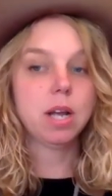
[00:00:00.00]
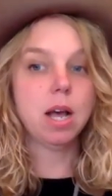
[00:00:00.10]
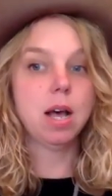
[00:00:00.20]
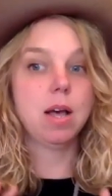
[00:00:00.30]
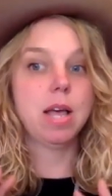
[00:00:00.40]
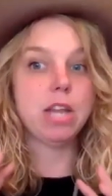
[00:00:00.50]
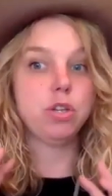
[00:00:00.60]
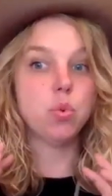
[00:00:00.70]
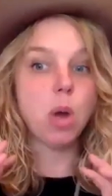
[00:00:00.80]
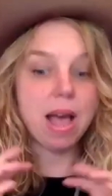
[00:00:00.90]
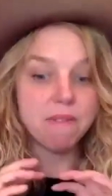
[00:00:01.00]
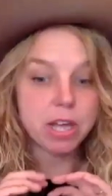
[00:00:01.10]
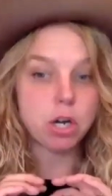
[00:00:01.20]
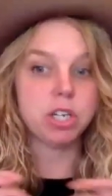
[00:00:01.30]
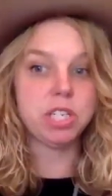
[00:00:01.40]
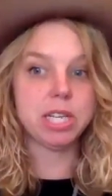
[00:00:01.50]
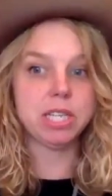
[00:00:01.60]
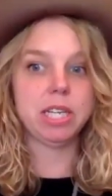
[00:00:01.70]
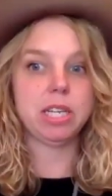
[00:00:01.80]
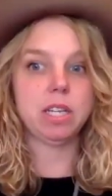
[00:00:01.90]
uh, and you have that
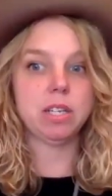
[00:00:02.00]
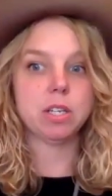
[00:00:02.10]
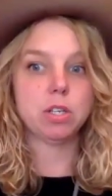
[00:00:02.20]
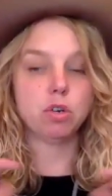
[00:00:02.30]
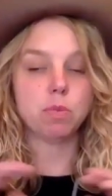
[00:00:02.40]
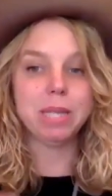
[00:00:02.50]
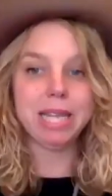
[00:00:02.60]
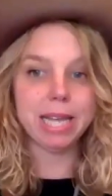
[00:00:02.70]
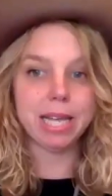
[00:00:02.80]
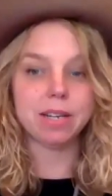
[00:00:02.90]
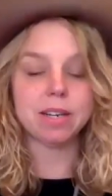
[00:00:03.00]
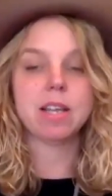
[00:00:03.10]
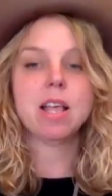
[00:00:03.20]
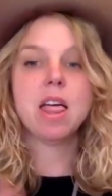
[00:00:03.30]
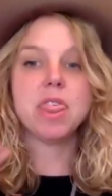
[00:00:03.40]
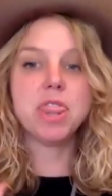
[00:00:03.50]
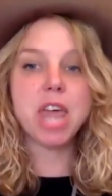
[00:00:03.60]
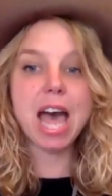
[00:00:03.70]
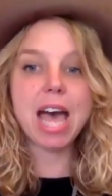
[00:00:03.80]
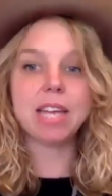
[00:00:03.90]
articulated your plan
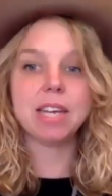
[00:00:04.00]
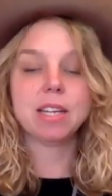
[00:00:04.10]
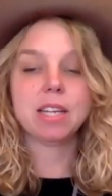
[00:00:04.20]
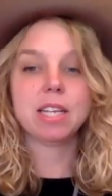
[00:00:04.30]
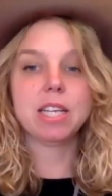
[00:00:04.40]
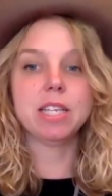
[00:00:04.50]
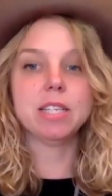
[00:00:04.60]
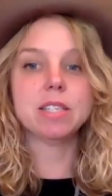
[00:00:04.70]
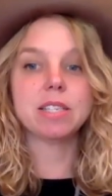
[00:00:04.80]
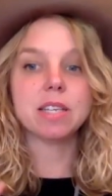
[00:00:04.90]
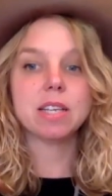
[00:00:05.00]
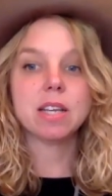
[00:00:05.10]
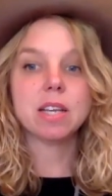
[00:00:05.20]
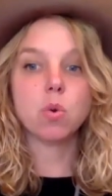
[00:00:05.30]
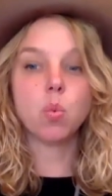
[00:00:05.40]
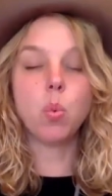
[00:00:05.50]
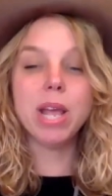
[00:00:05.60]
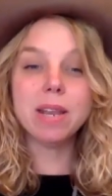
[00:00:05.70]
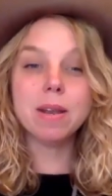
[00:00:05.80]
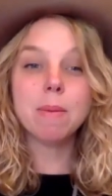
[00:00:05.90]
that is
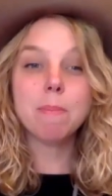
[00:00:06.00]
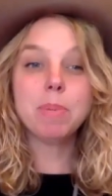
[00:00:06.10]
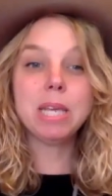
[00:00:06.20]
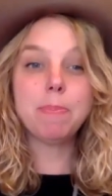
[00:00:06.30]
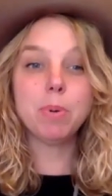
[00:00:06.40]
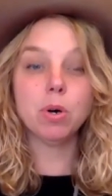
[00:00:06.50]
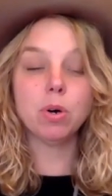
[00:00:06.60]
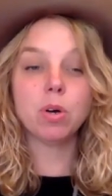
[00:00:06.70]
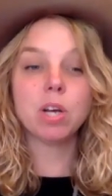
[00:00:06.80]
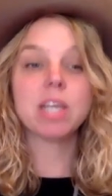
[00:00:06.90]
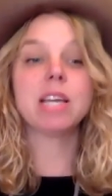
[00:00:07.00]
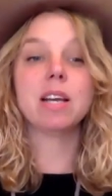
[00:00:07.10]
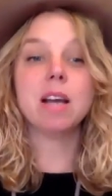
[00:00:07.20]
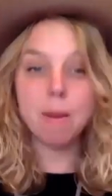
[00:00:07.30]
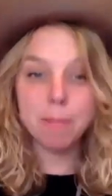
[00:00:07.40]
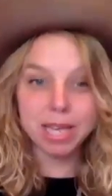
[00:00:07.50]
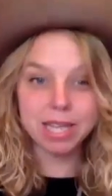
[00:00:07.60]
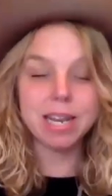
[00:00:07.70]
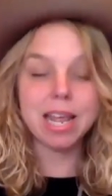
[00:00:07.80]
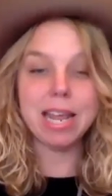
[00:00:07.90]
when people can come
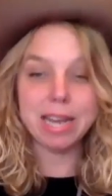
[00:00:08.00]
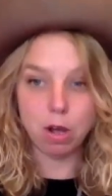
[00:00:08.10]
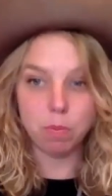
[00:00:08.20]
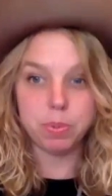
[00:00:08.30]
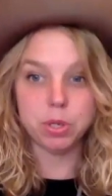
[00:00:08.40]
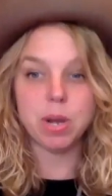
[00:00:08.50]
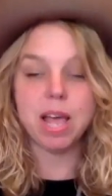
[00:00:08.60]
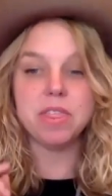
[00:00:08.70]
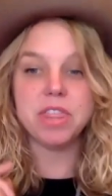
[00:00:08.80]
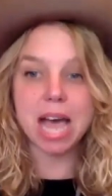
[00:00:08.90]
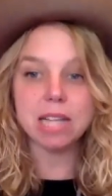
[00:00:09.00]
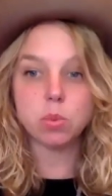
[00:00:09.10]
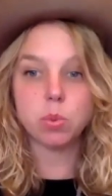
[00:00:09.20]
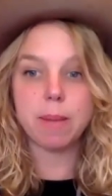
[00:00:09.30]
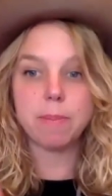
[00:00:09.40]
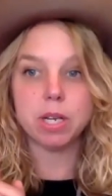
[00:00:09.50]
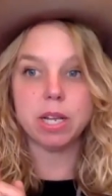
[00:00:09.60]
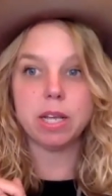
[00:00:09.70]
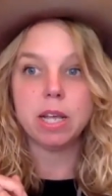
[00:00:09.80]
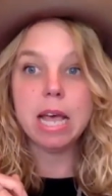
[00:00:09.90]
in and help you and that's what i'm going
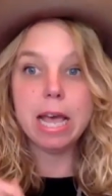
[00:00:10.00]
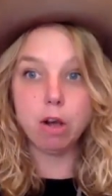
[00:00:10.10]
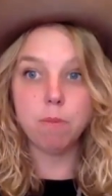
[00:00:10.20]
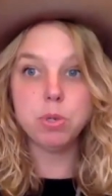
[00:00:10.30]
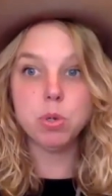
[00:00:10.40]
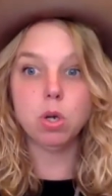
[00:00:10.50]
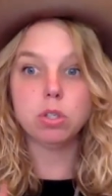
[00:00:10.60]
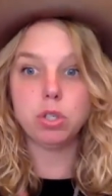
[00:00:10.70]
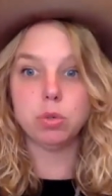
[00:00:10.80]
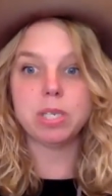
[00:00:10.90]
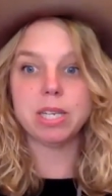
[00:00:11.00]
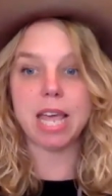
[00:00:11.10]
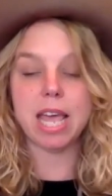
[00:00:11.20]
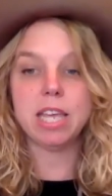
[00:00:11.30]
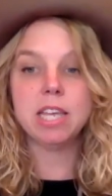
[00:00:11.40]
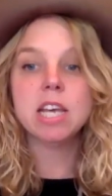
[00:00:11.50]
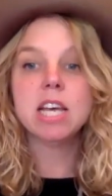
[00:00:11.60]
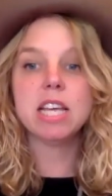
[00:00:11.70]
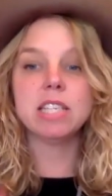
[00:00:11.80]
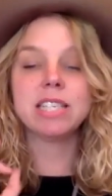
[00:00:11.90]
to help you all do today
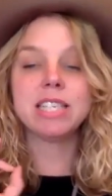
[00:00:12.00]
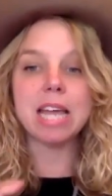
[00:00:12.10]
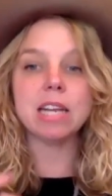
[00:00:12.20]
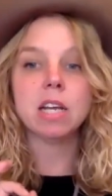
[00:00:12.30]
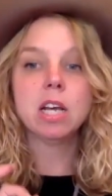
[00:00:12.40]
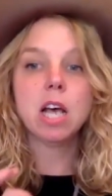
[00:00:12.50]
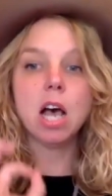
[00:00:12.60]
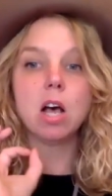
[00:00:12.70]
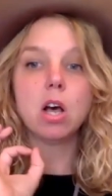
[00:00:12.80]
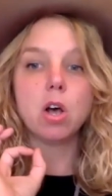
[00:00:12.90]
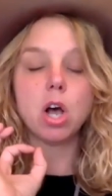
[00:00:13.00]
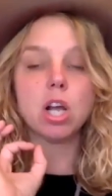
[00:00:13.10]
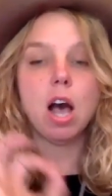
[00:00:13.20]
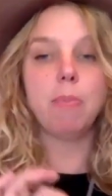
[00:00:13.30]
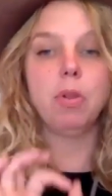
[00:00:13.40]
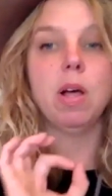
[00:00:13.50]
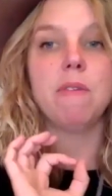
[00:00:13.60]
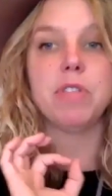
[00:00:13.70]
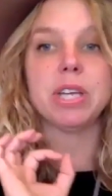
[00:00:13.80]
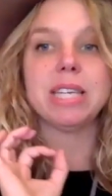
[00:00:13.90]
is get a couple
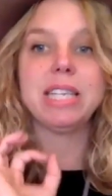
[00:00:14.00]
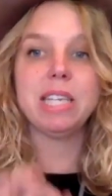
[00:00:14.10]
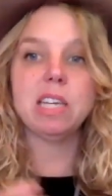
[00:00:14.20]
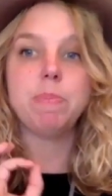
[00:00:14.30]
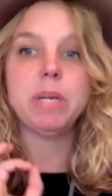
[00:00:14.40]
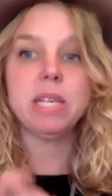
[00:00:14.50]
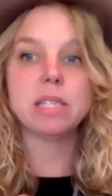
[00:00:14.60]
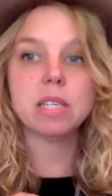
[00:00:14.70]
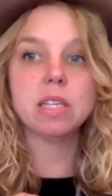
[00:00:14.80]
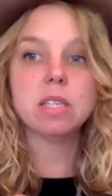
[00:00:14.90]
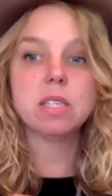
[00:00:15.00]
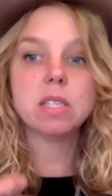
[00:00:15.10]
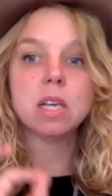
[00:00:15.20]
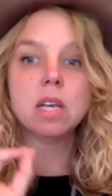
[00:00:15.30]
of the key pieces